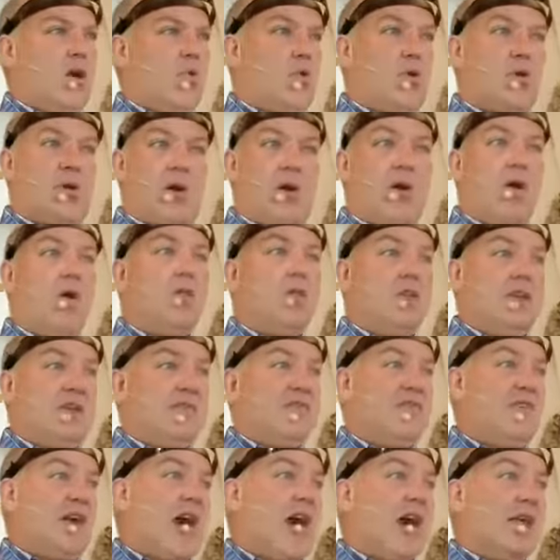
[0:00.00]
we're all
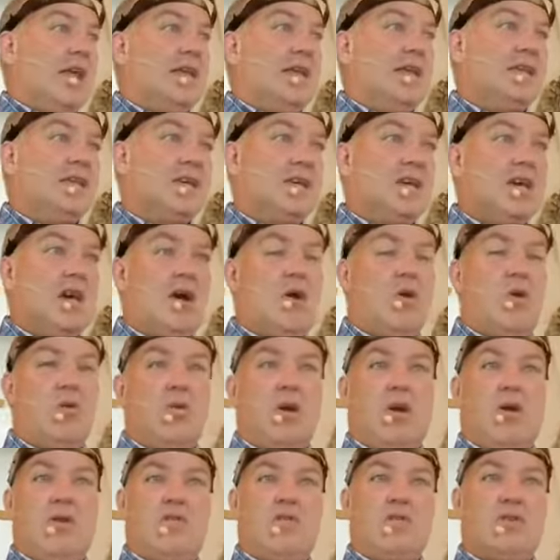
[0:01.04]
invited to go
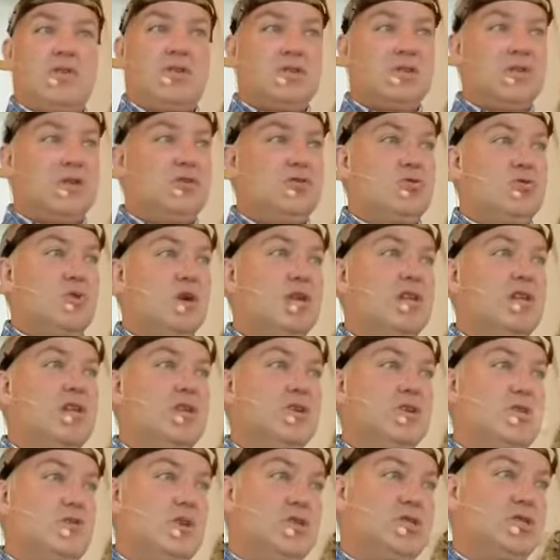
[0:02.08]
over to
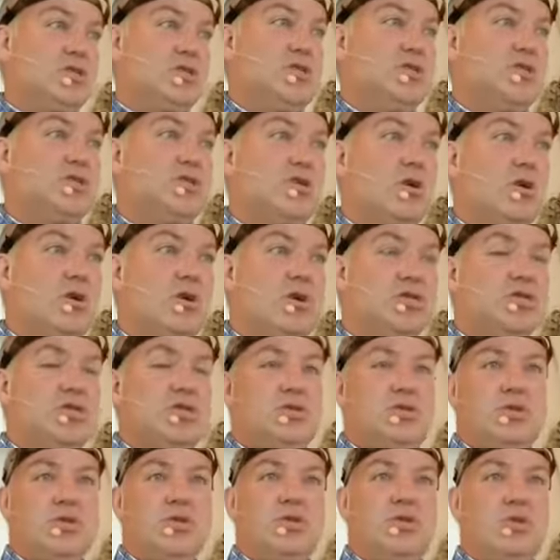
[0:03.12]
Drennan Christian Church
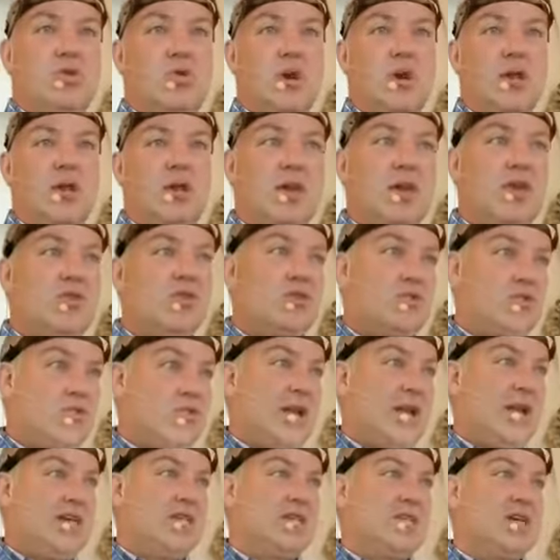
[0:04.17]
to enjoy another
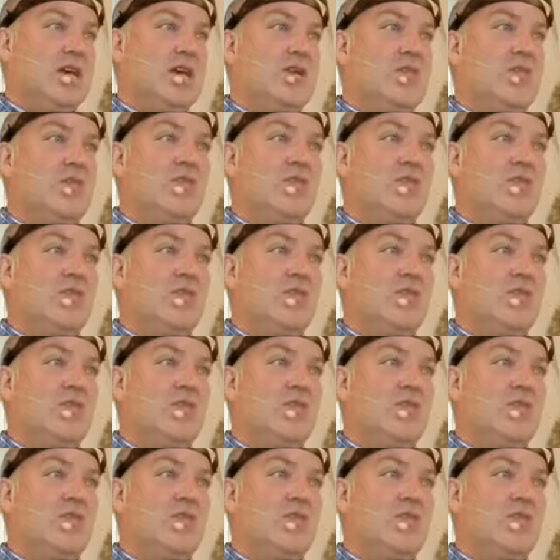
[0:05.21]
great singer